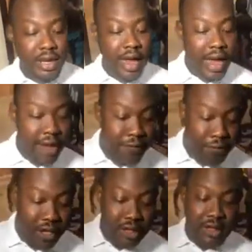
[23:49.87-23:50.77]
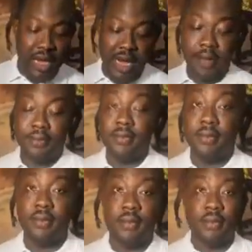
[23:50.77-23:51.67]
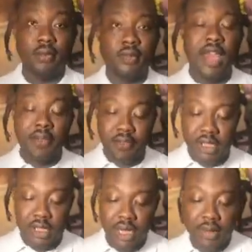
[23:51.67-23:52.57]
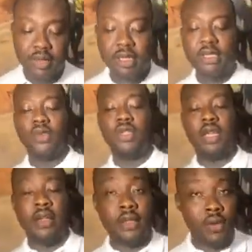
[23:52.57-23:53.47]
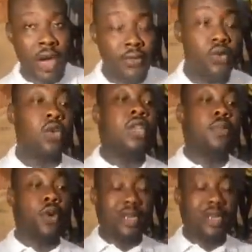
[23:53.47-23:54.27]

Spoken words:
every time. This is what you have to keep on.